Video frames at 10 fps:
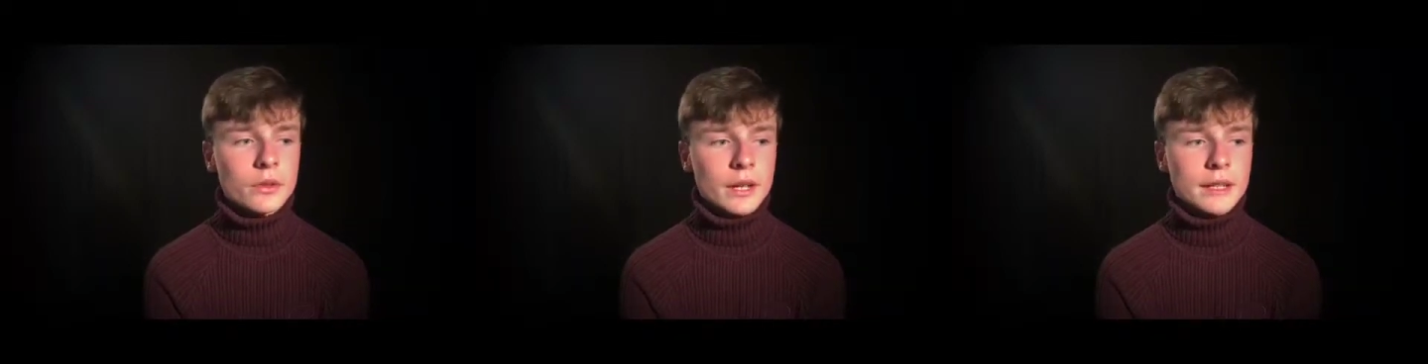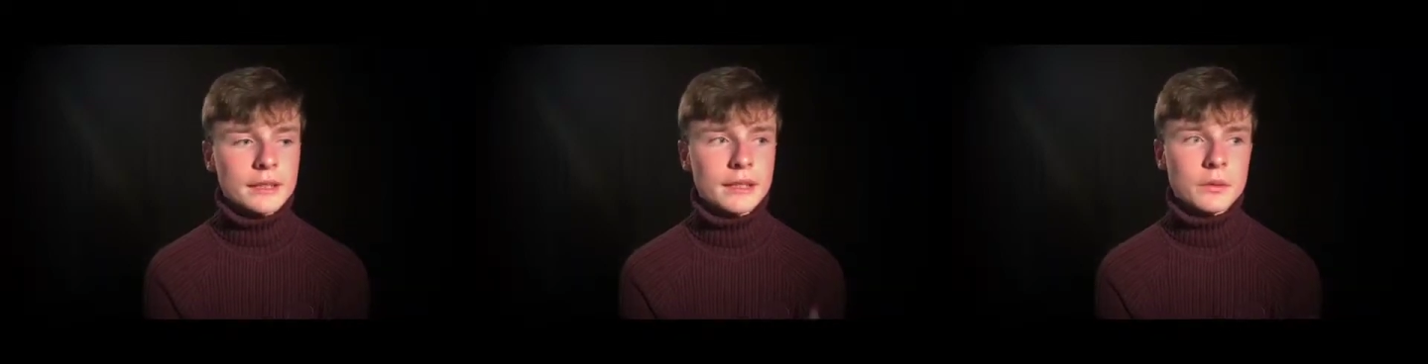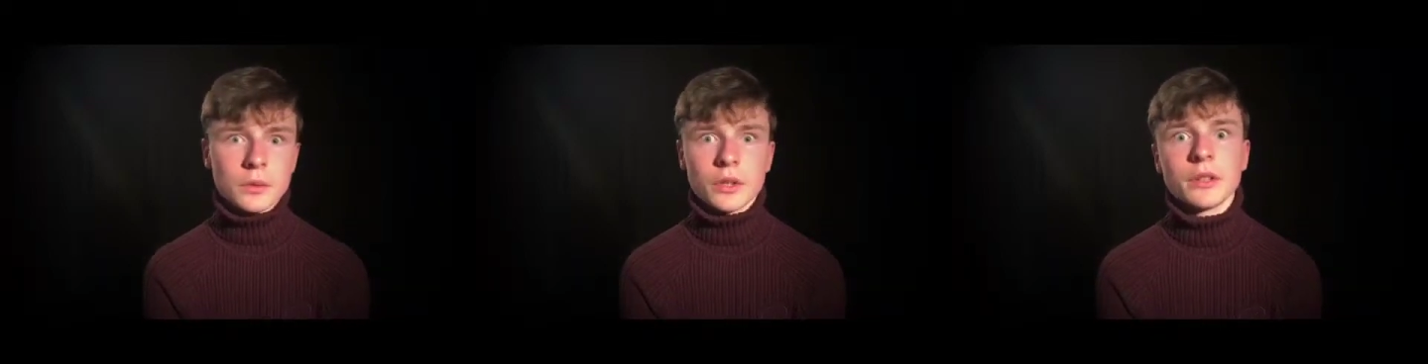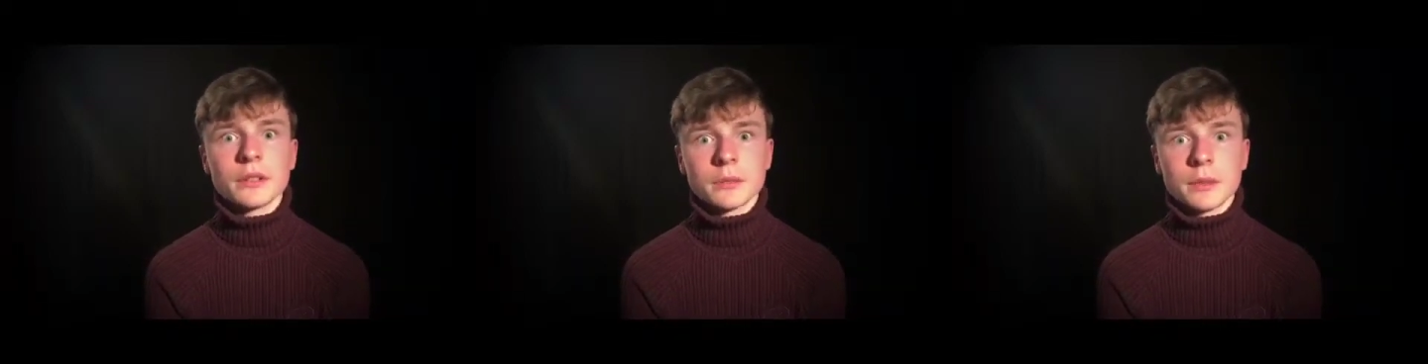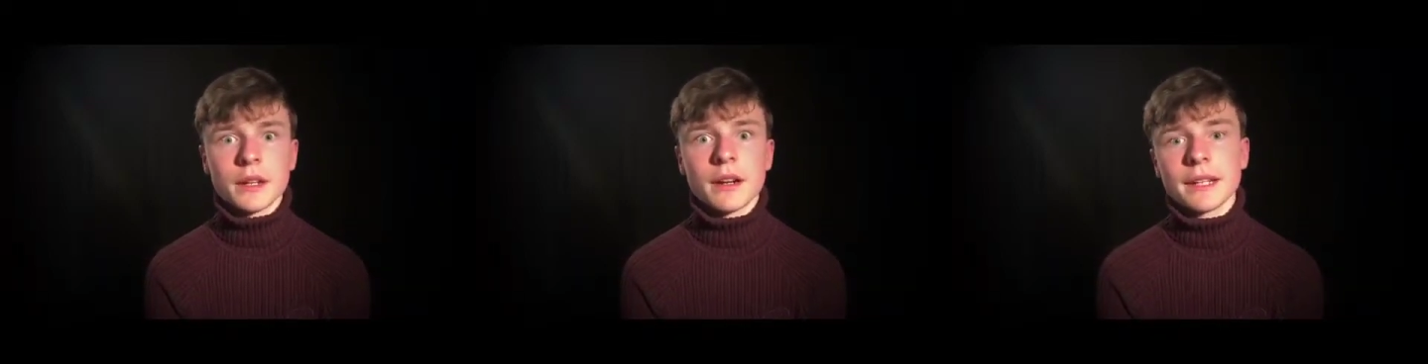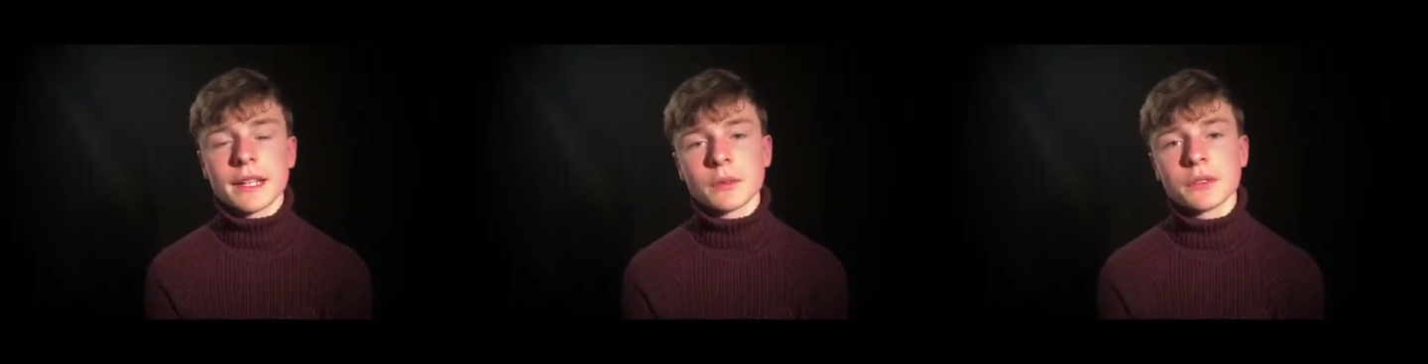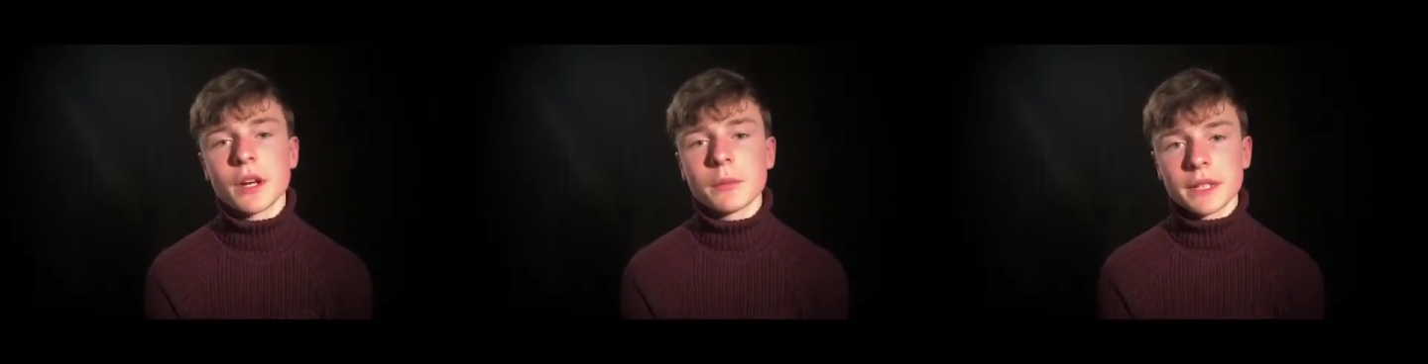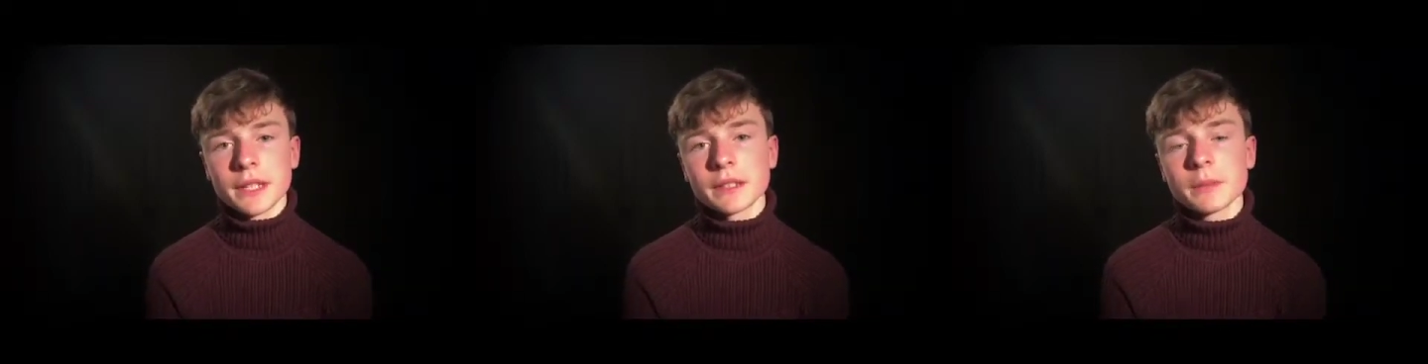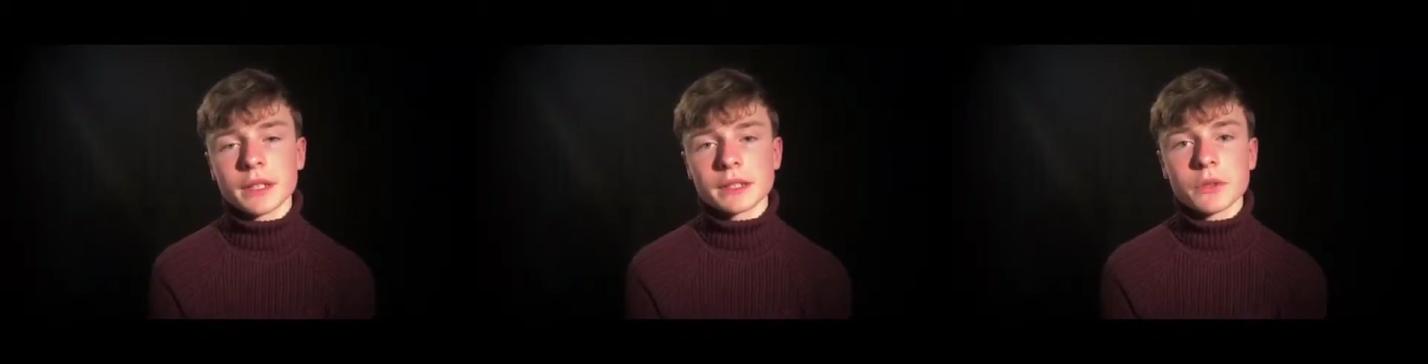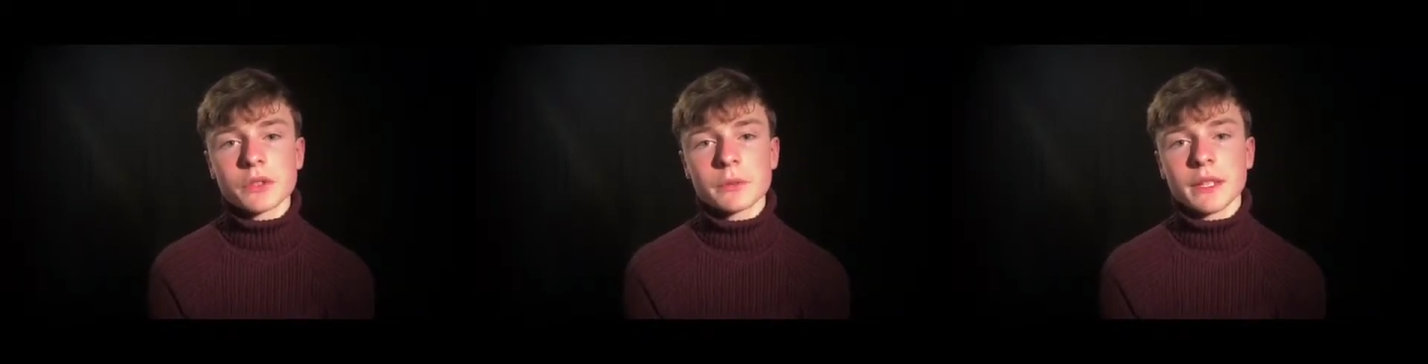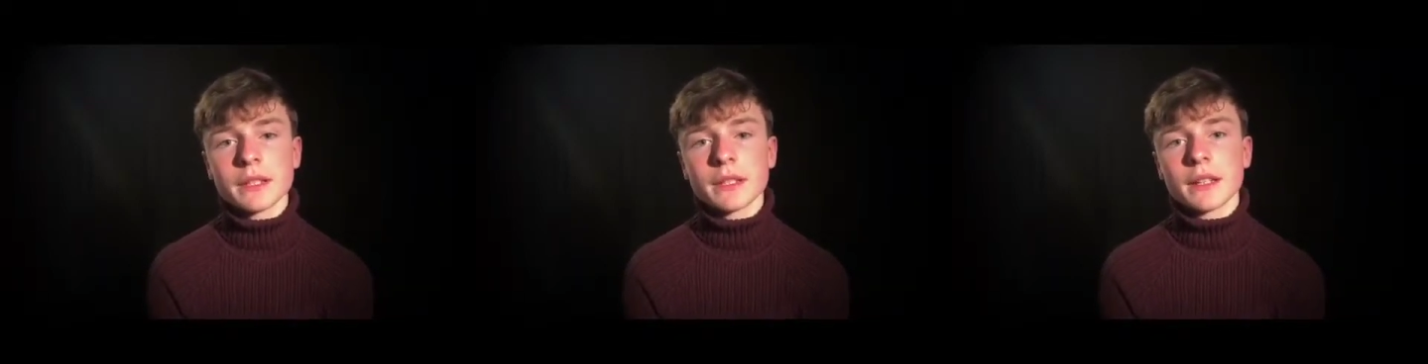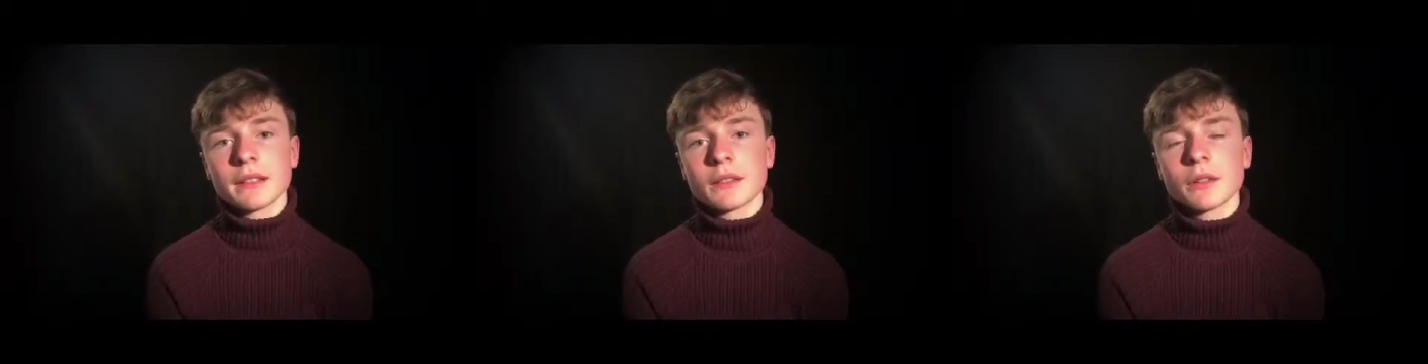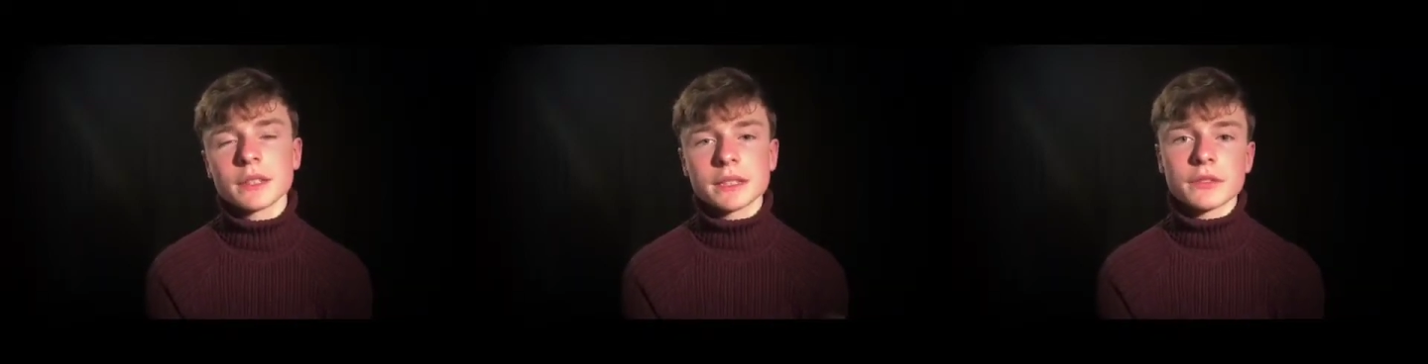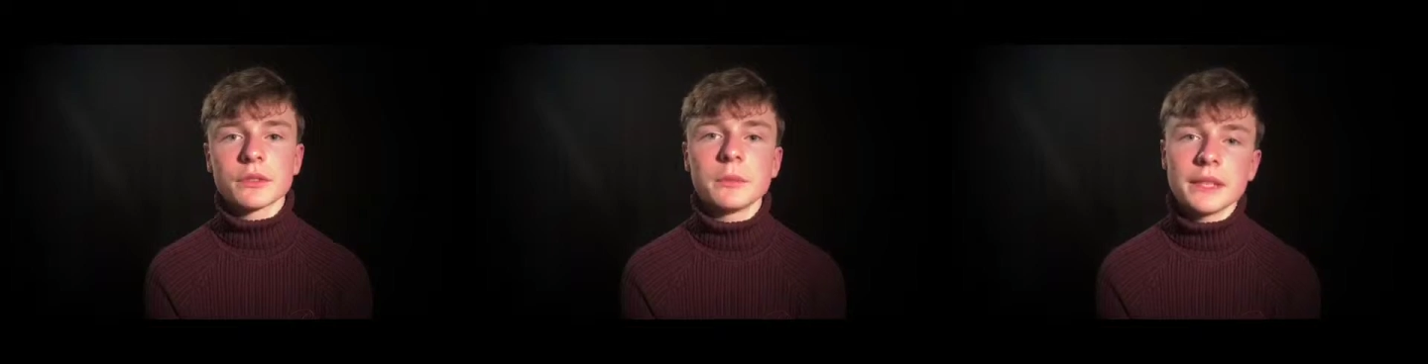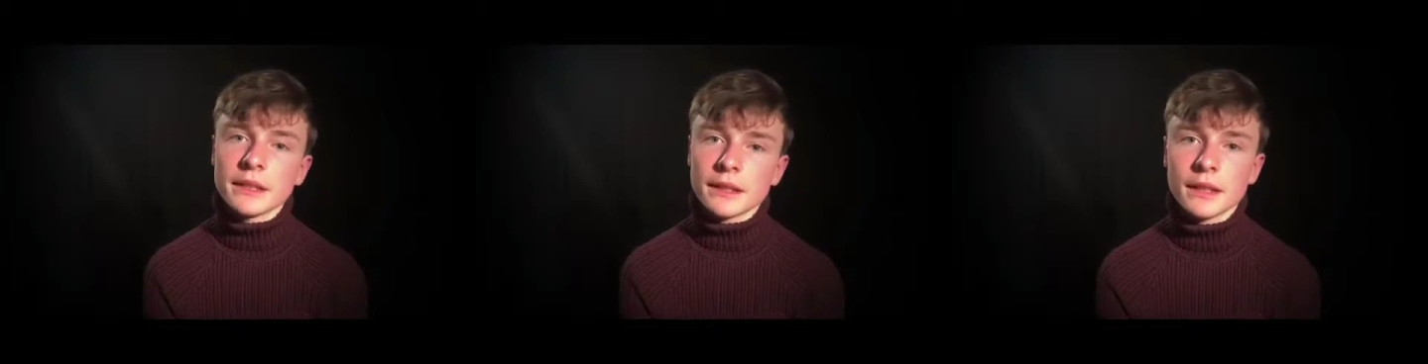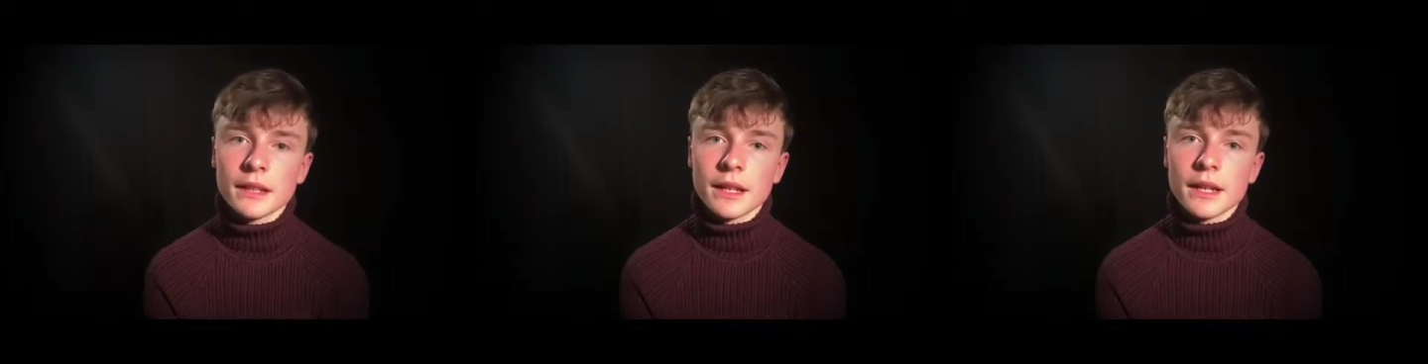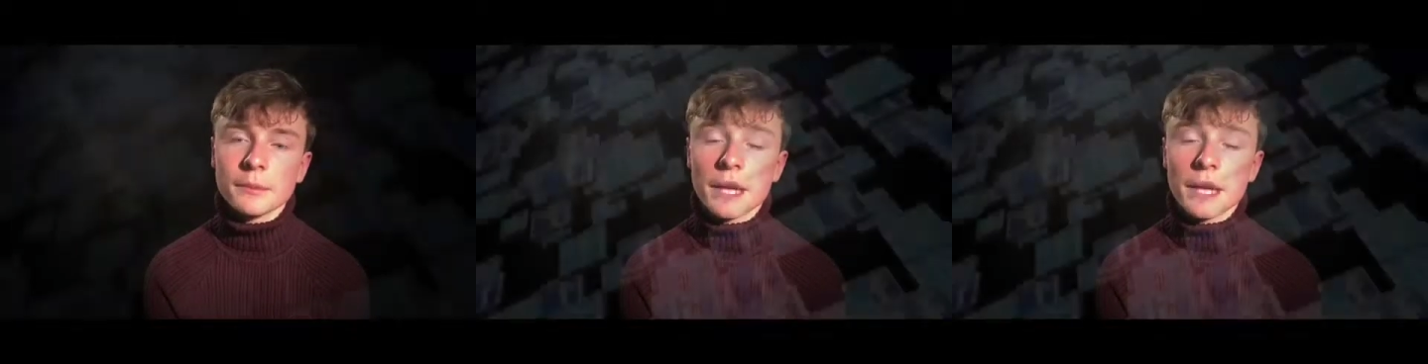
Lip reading: And in a world we are now dominated by social media and all these different media